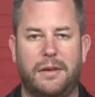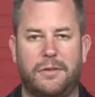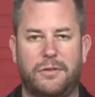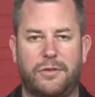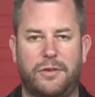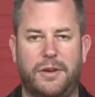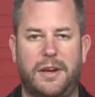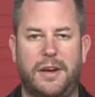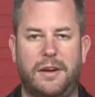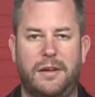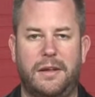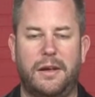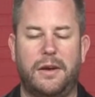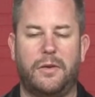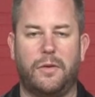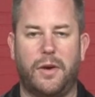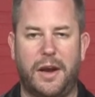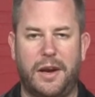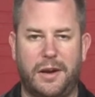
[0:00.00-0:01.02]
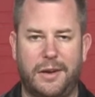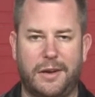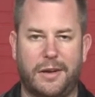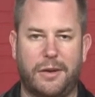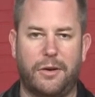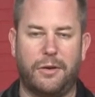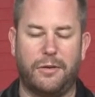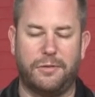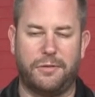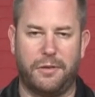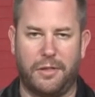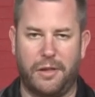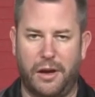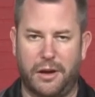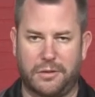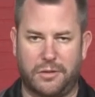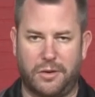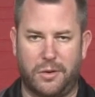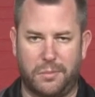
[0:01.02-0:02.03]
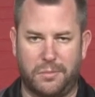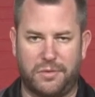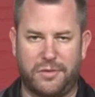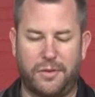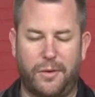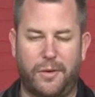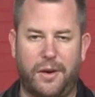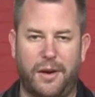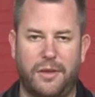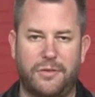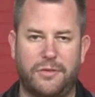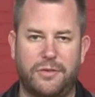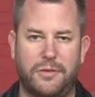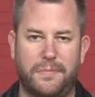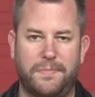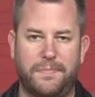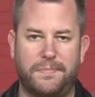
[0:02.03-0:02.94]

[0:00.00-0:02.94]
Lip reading: treated and ready to go for long-term storage.